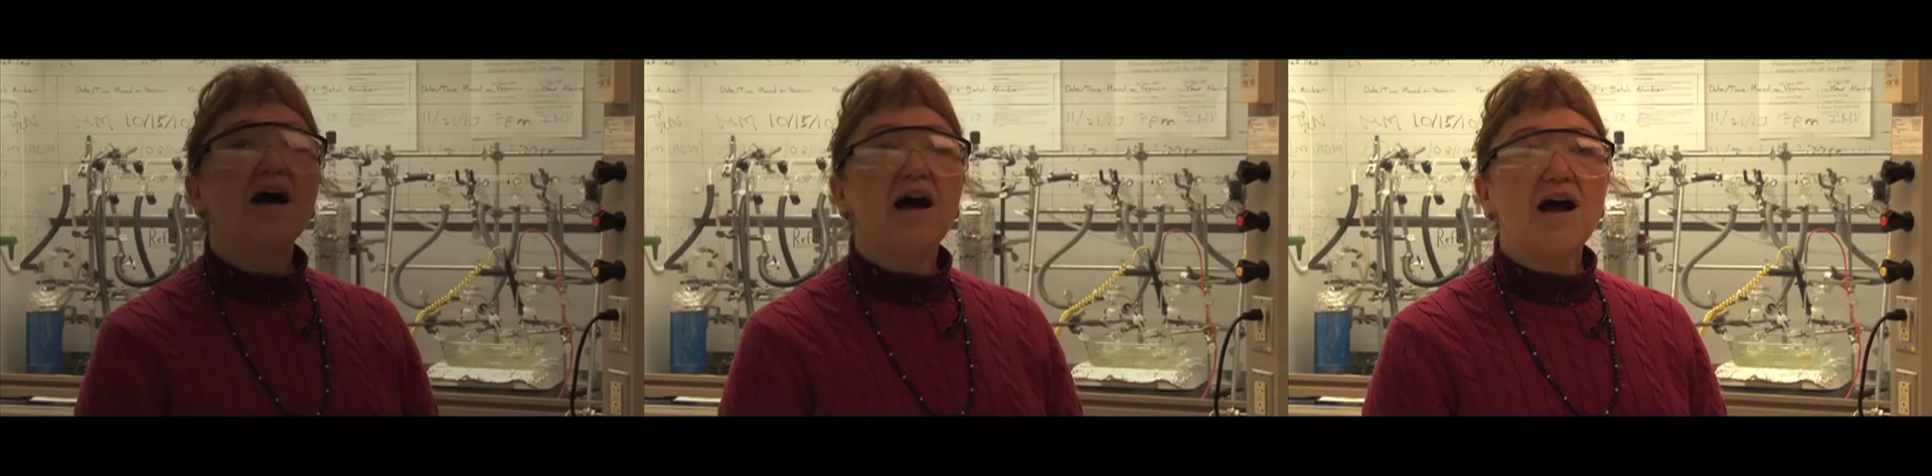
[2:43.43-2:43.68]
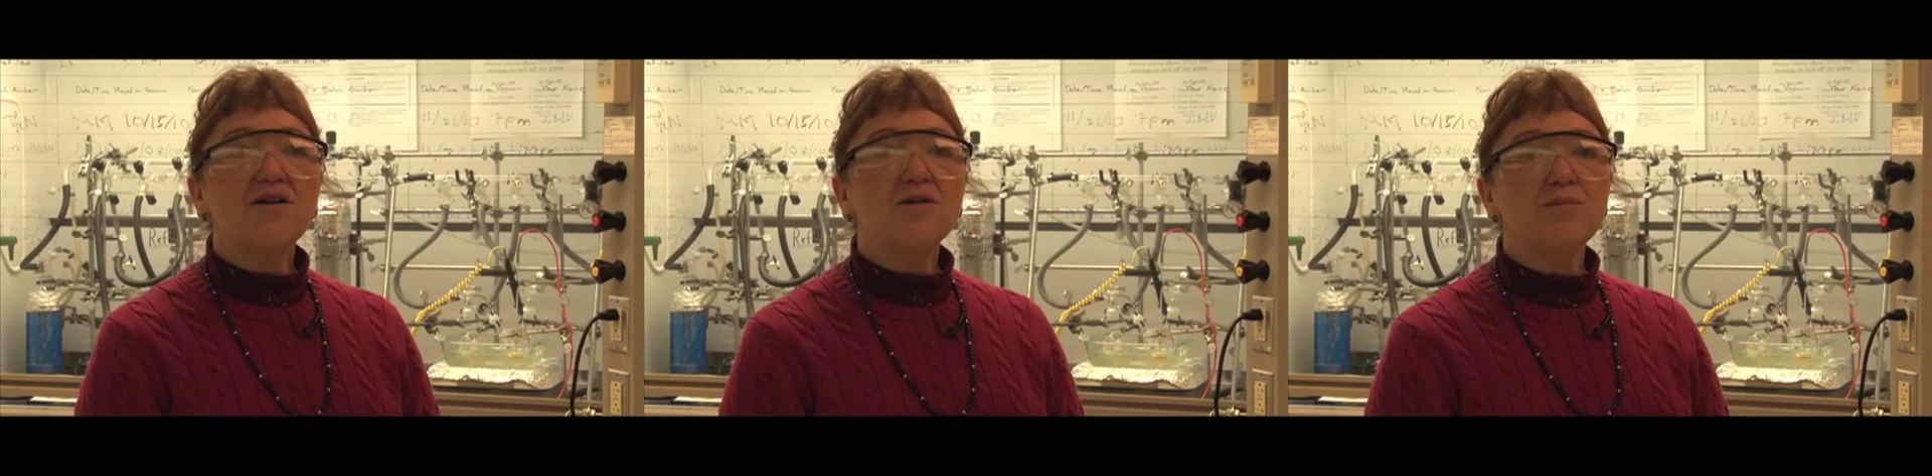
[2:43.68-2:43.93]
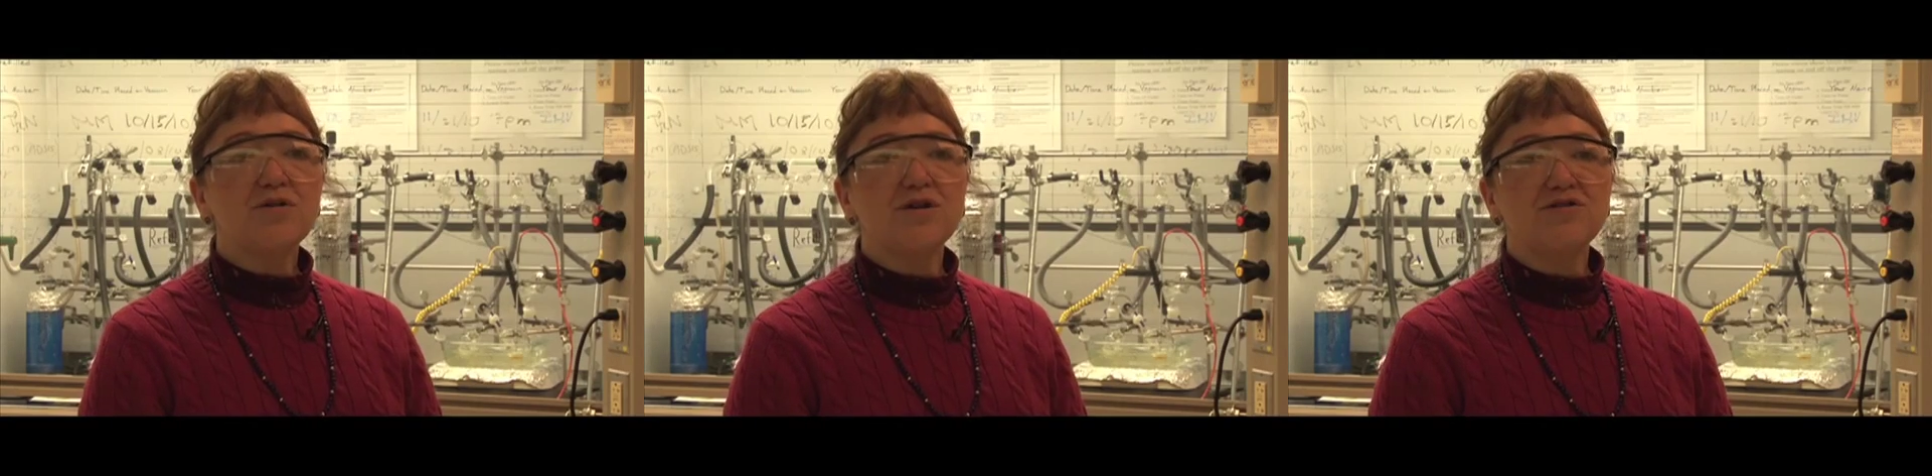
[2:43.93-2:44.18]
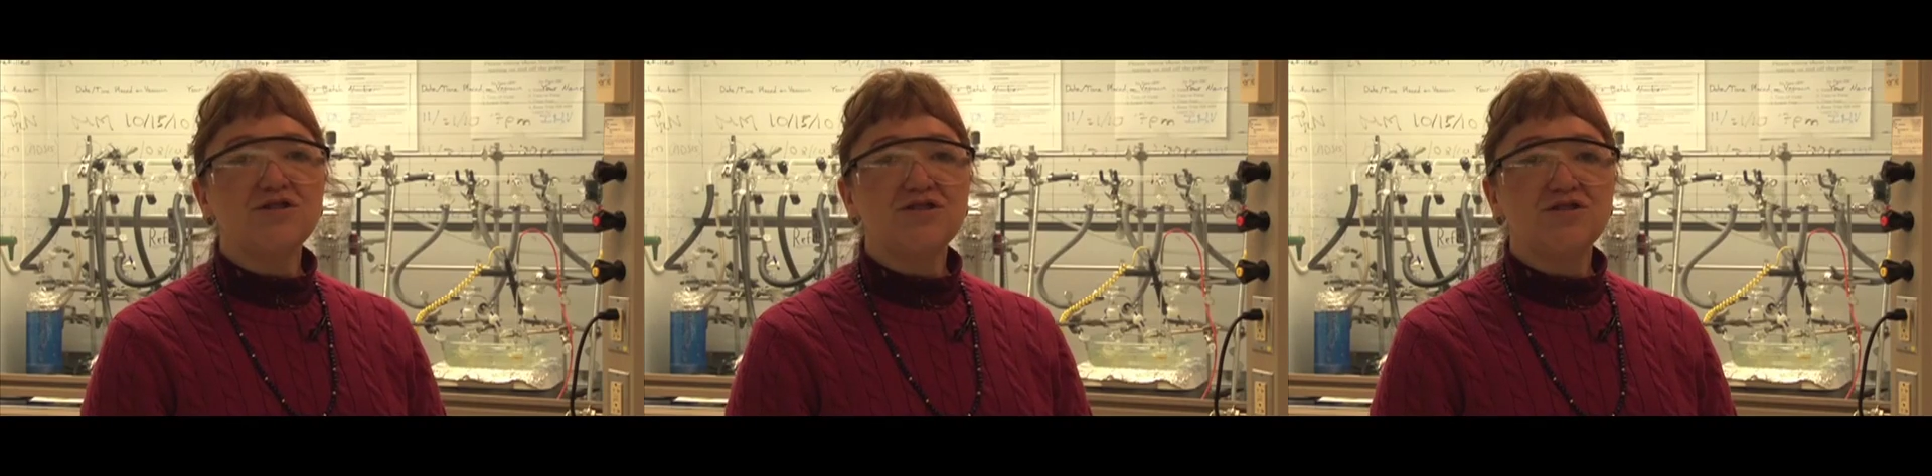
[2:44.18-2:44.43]
Our
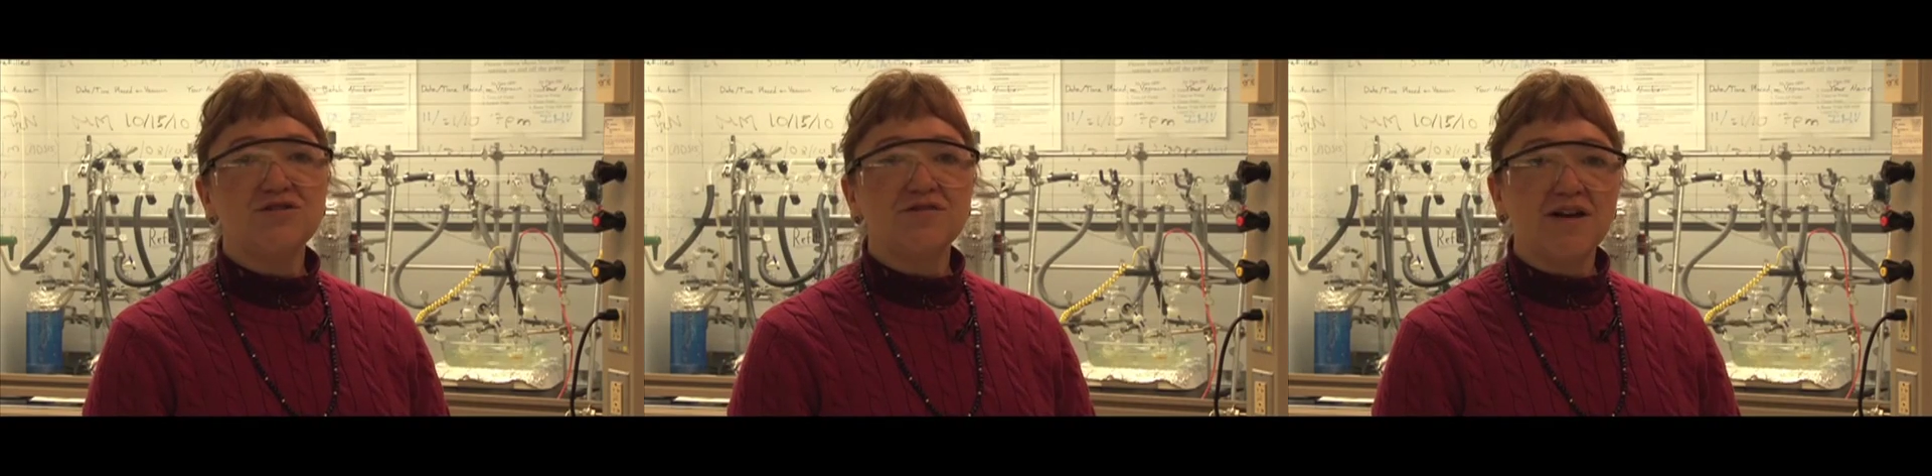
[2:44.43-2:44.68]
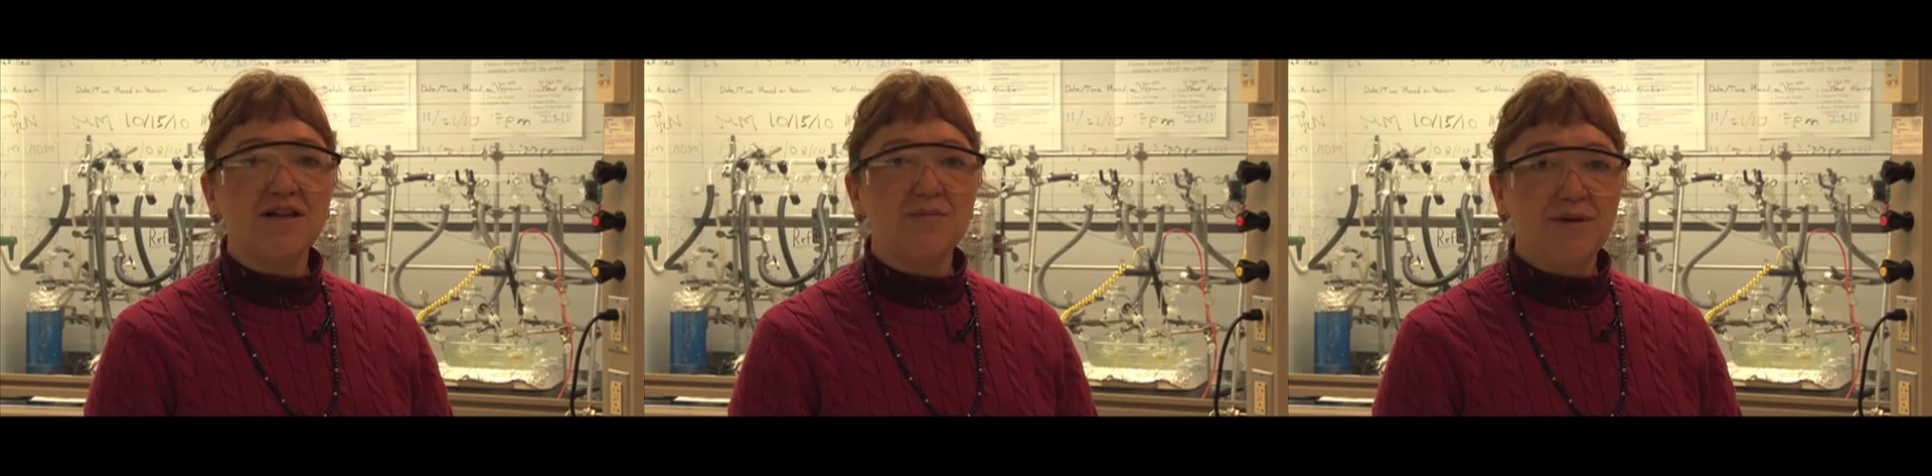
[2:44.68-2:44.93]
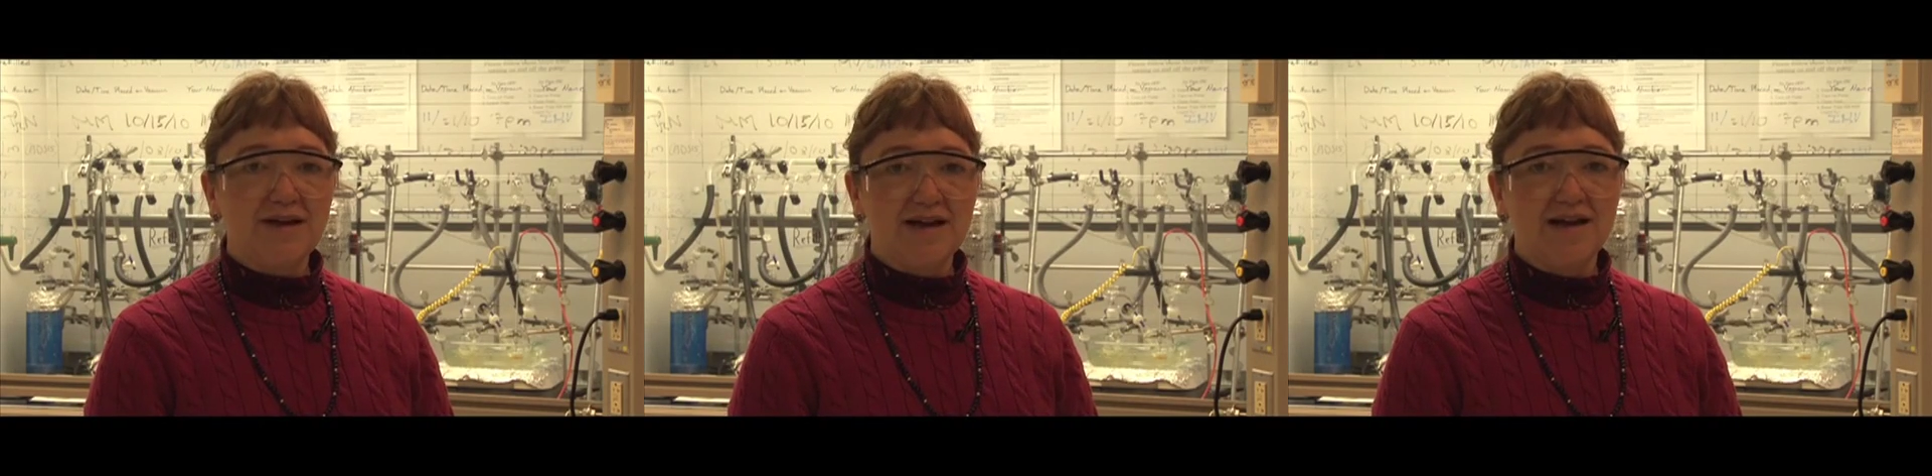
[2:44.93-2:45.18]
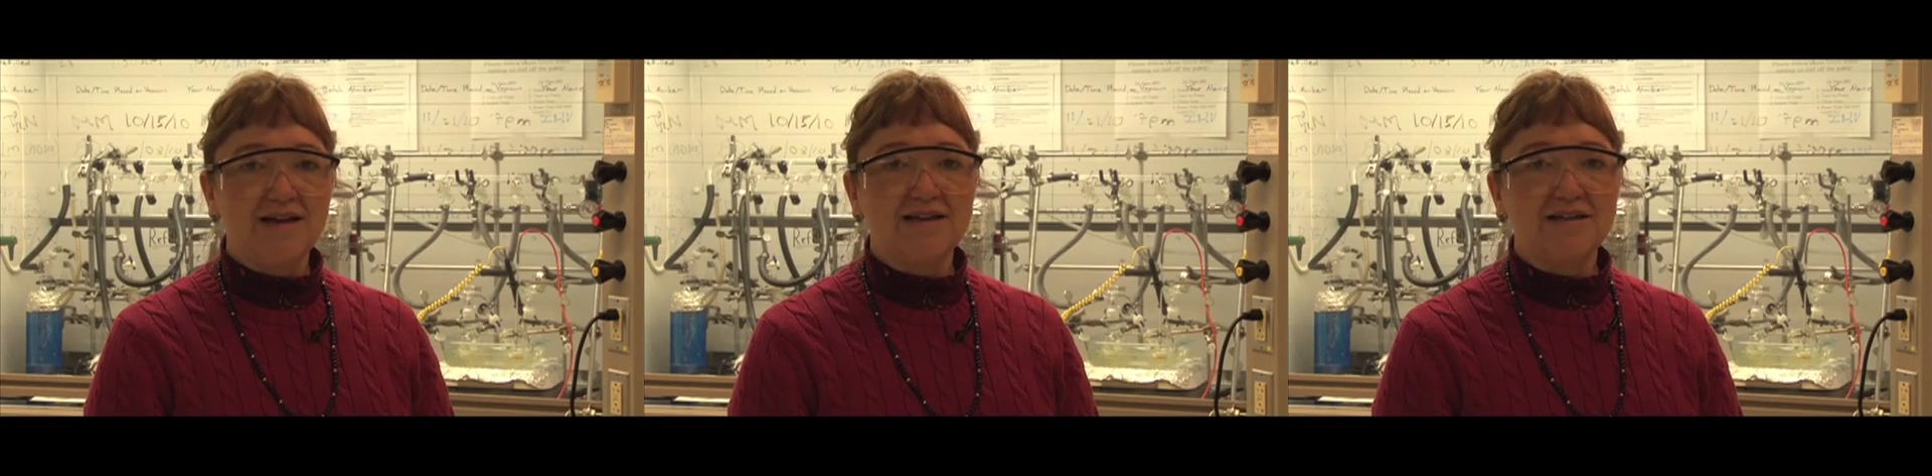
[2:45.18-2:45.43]
approach to developing
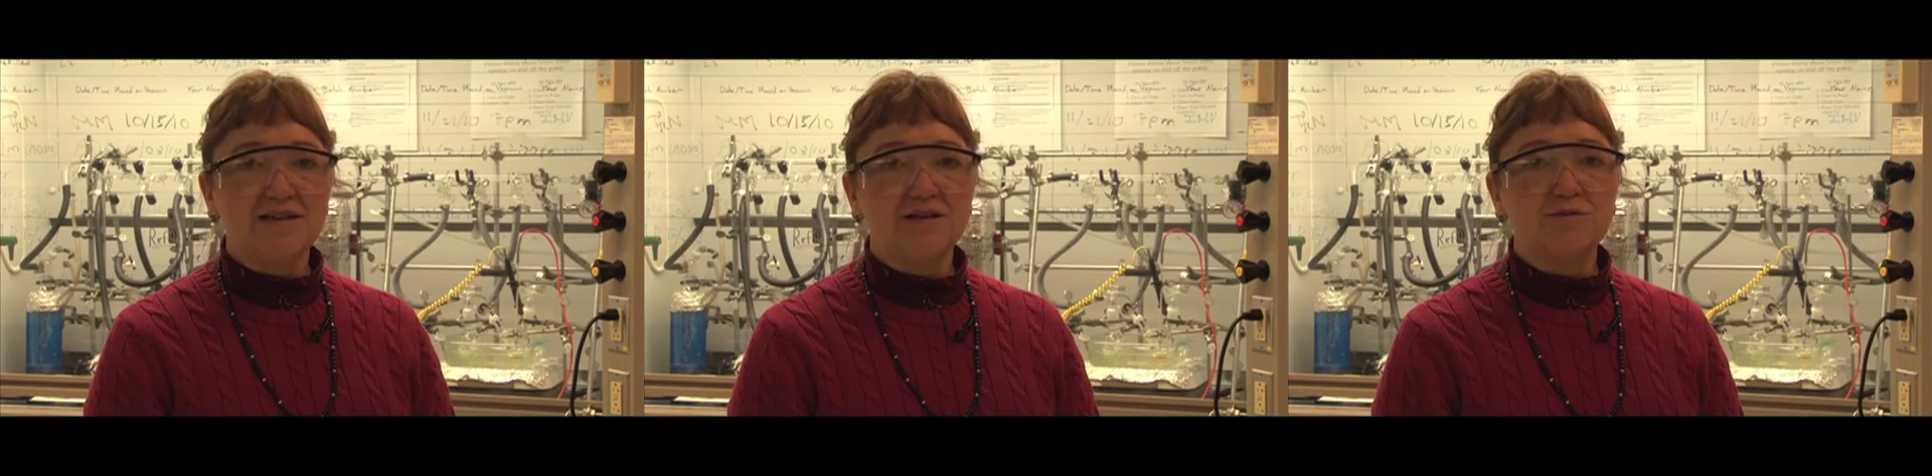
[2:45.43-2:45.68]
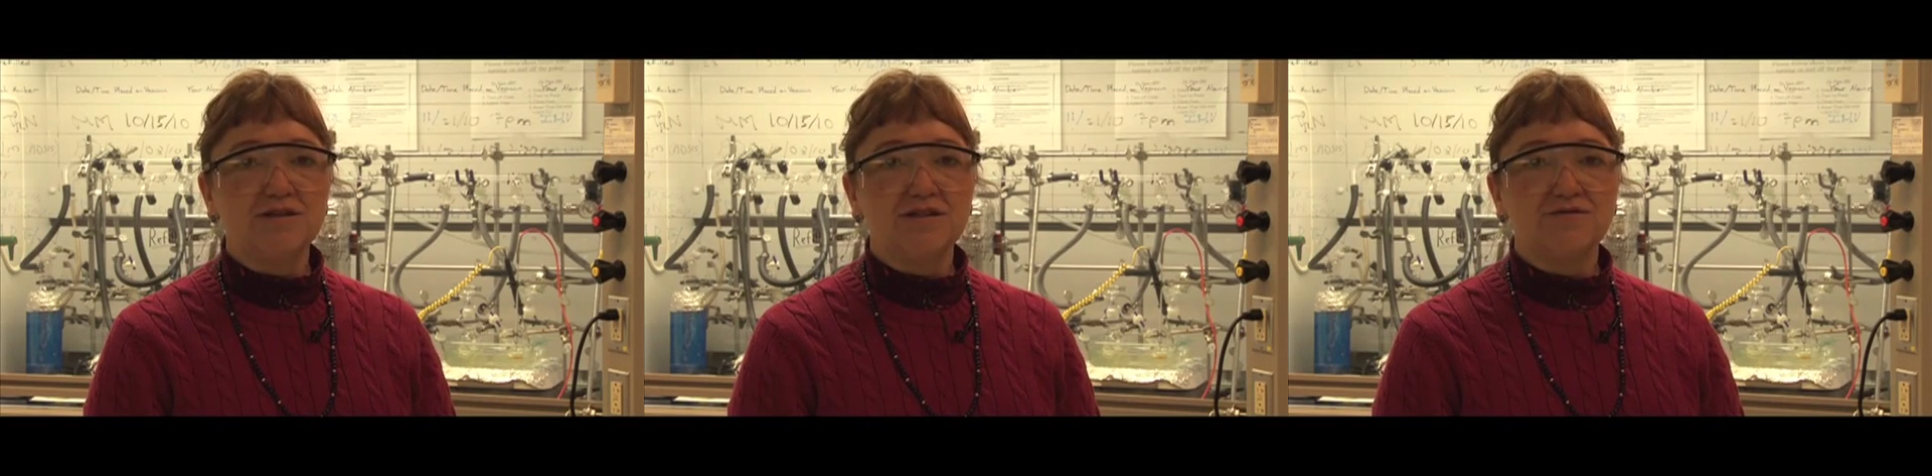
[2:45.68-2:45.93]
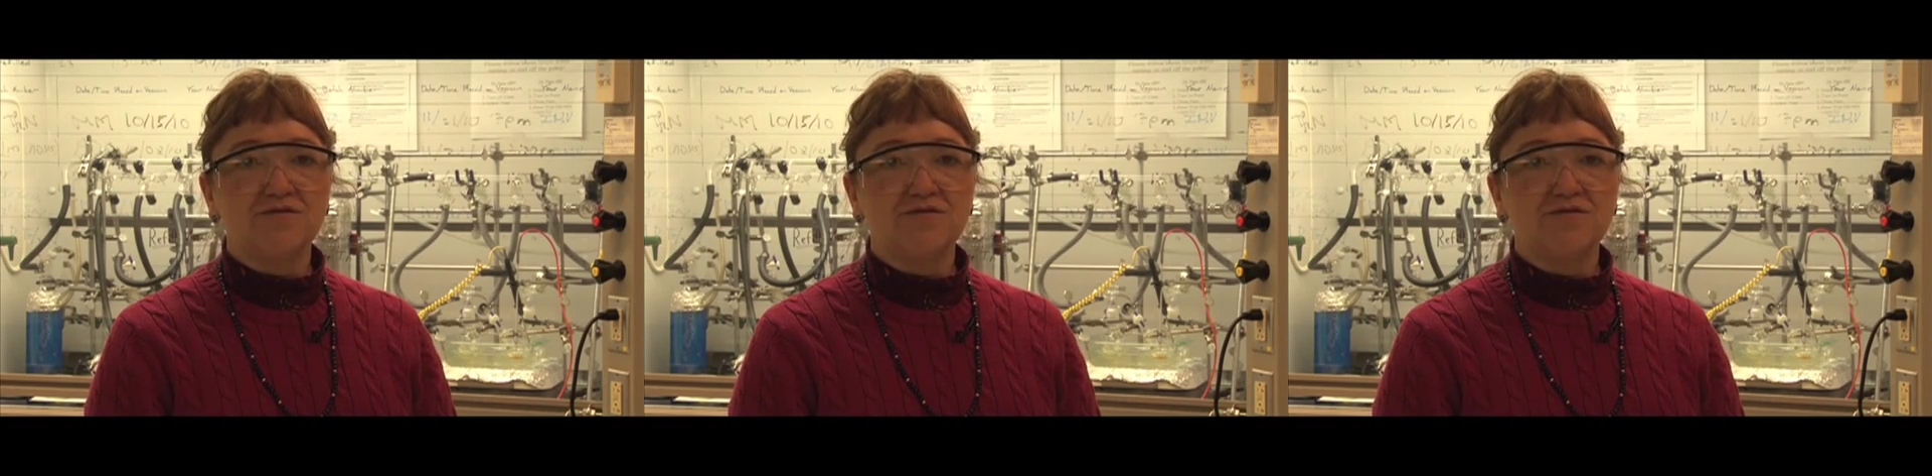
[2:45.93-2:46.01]
ionic liquids